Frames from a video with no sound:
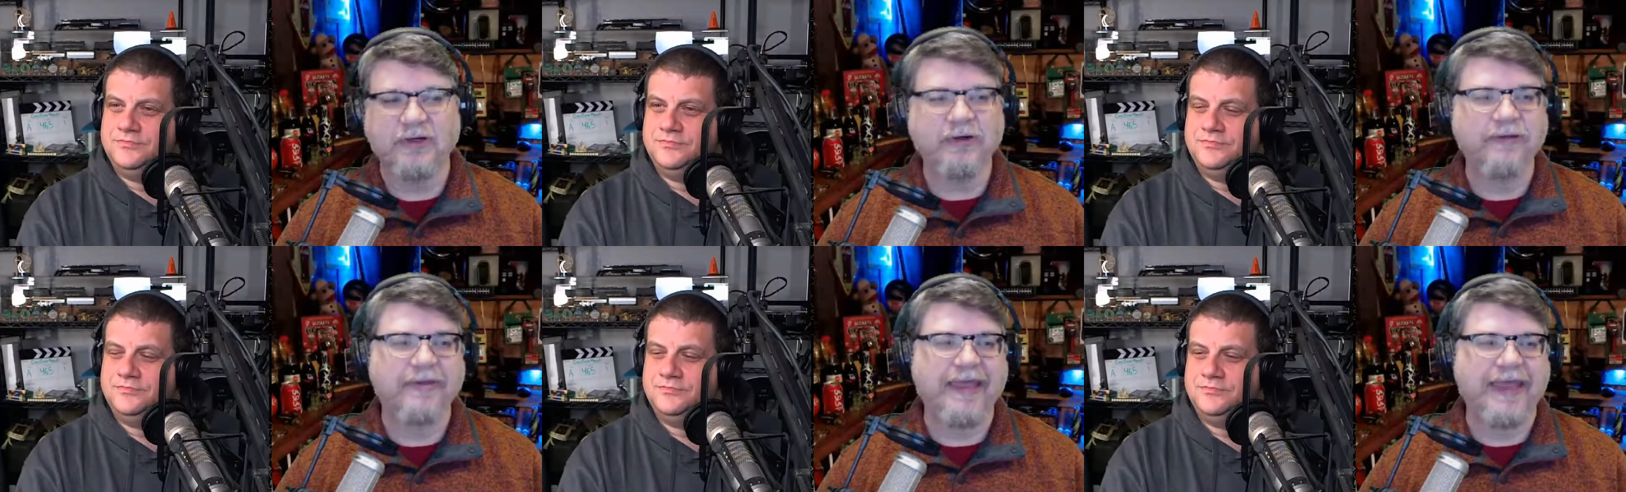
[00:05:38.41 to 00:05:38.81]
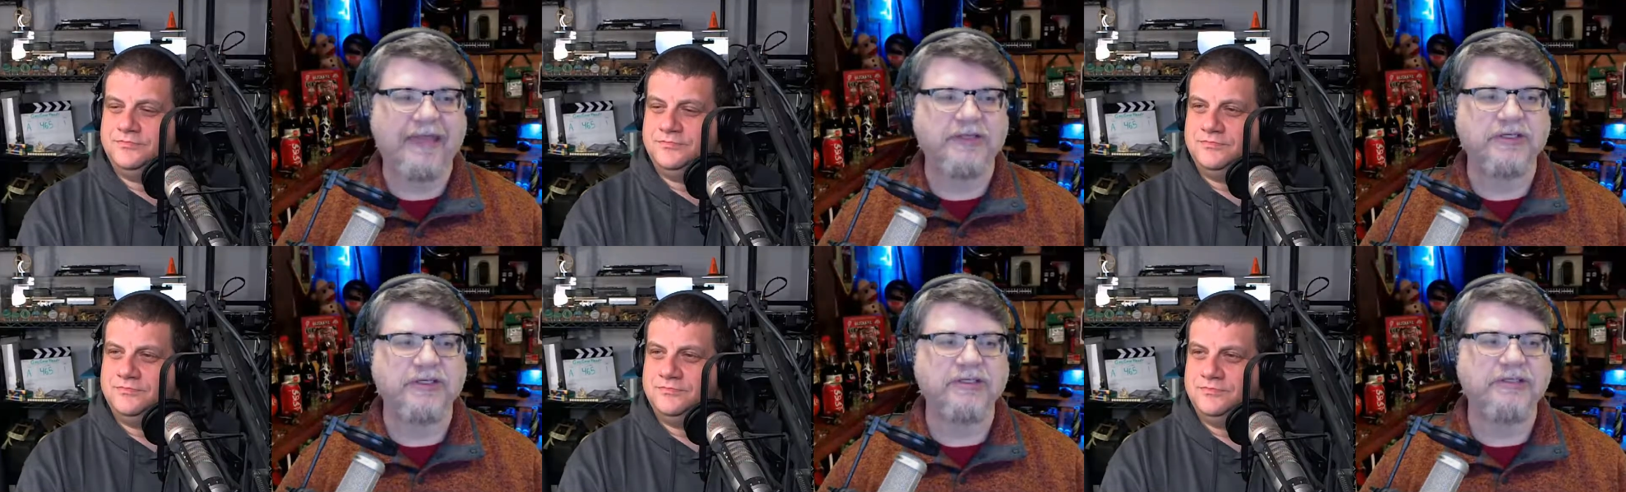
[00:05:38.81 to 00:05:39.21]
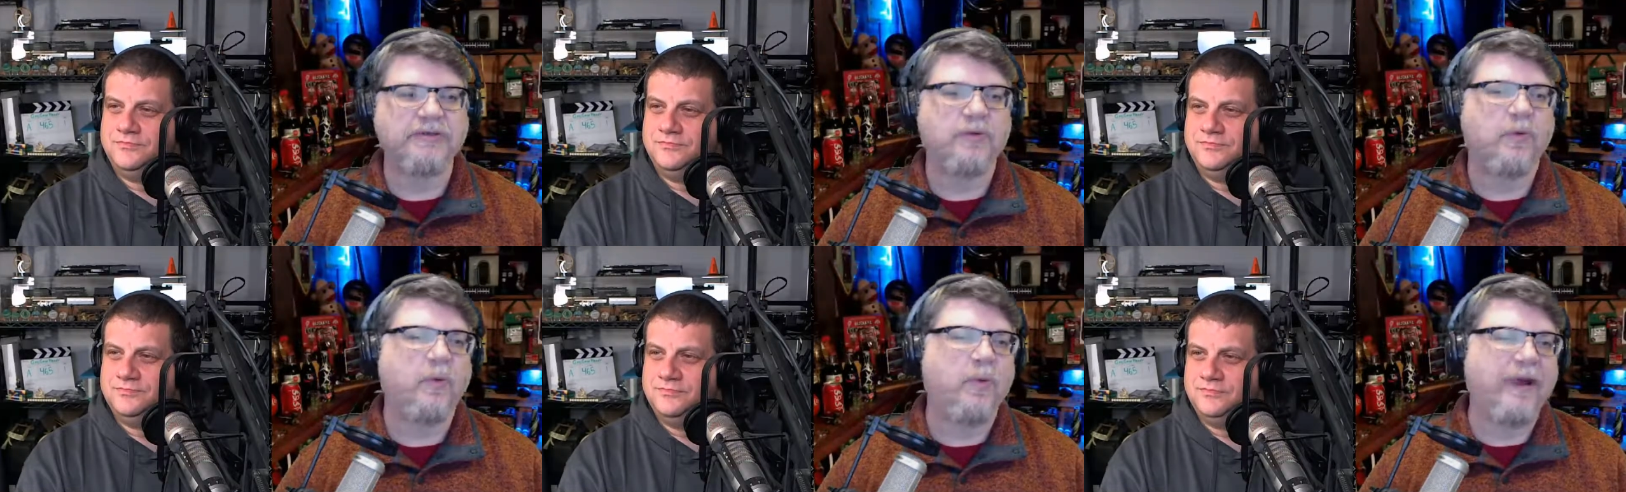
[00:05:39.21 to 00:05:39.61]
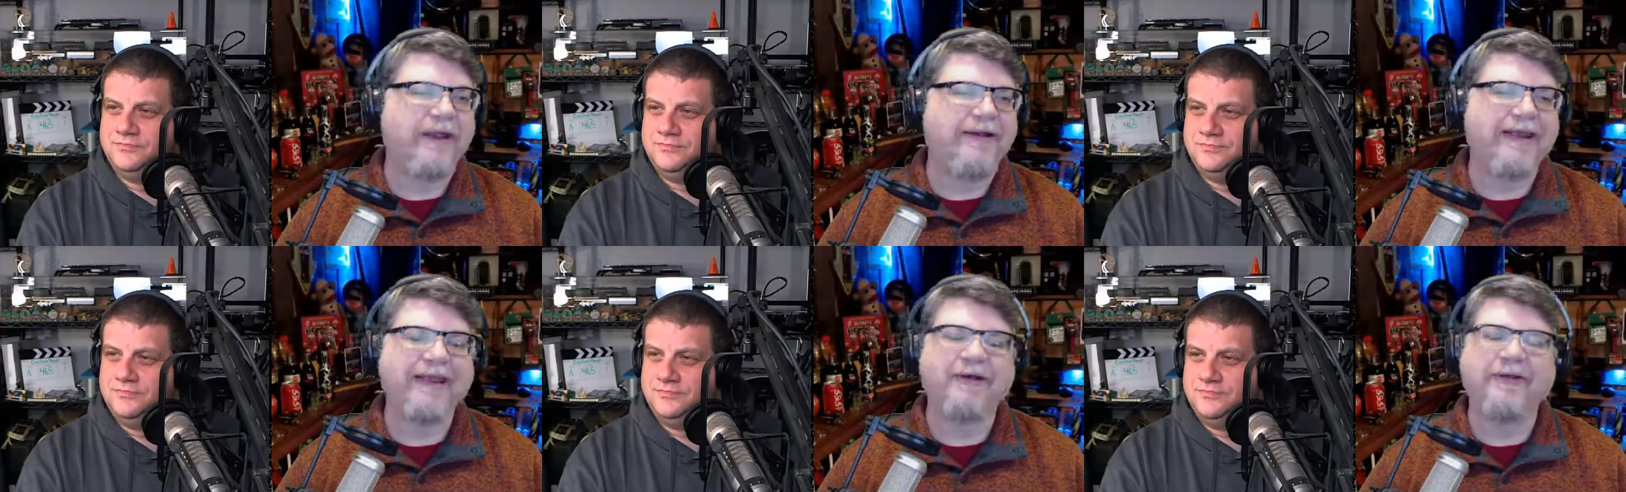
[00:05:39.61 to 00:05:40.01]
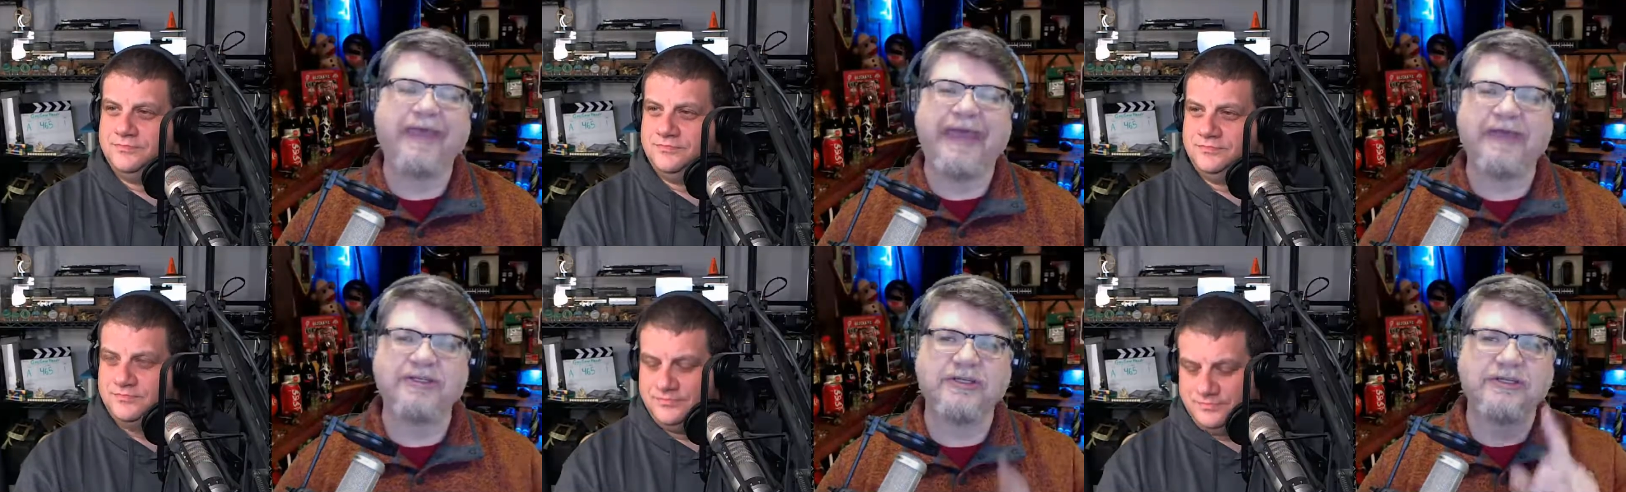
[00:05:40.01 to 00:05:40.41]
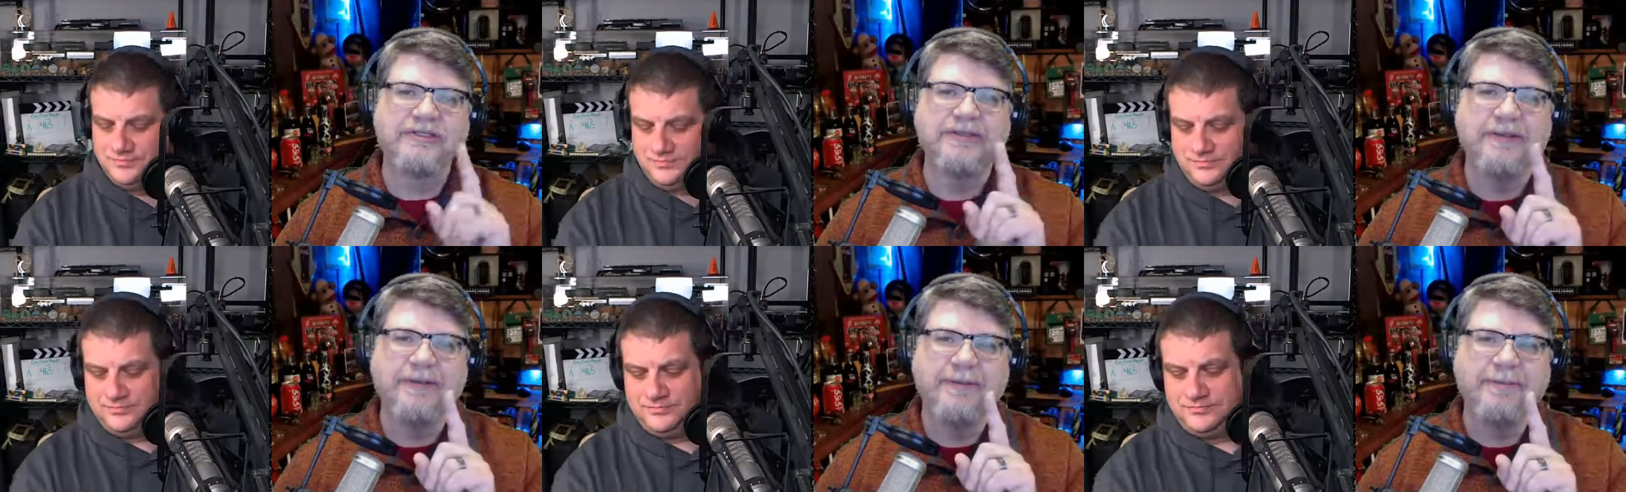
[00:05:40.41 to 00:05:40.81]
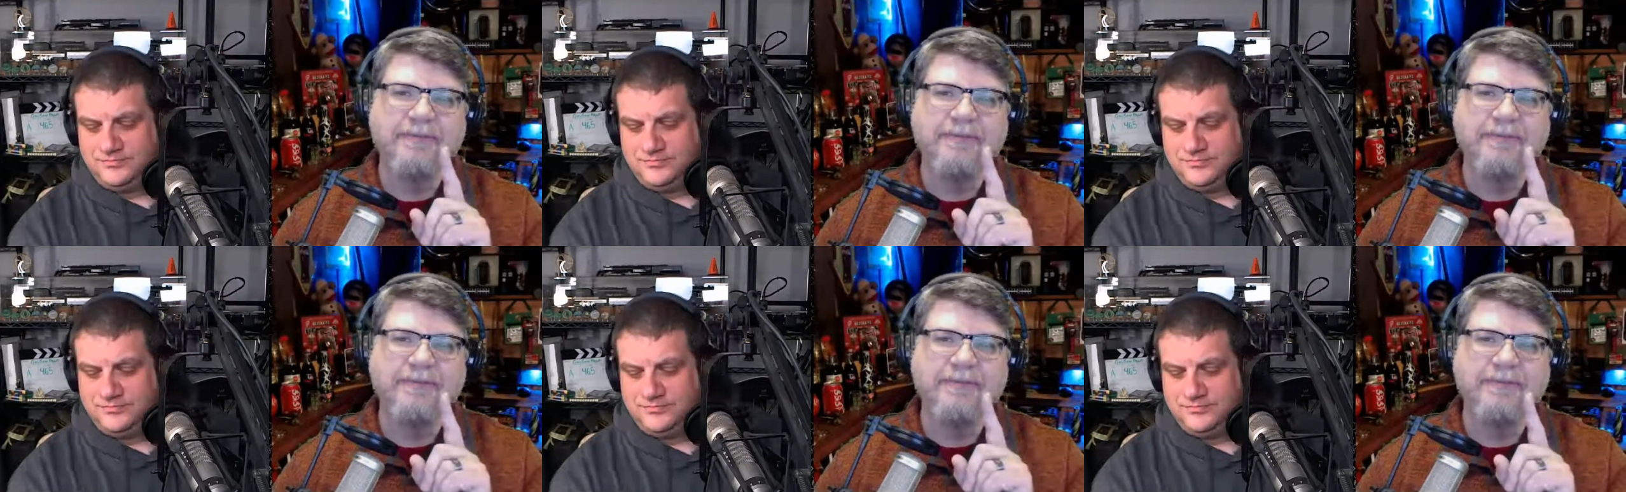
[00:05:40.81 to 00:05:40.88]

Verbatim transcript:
Speaker 1: earth caches, Wherigo caches.